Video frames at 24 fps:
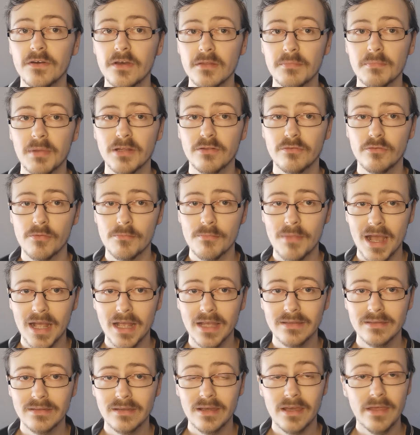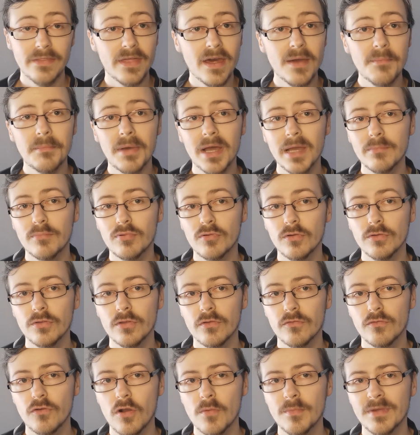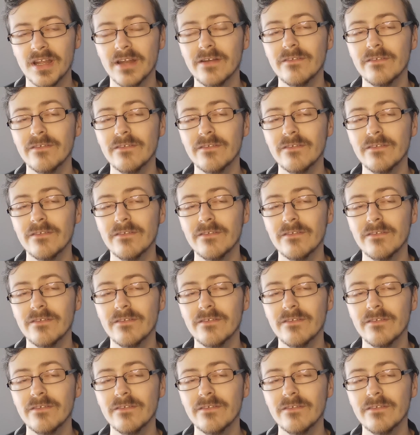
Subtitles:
first by Drew McIntyre, then by Braun Strowman,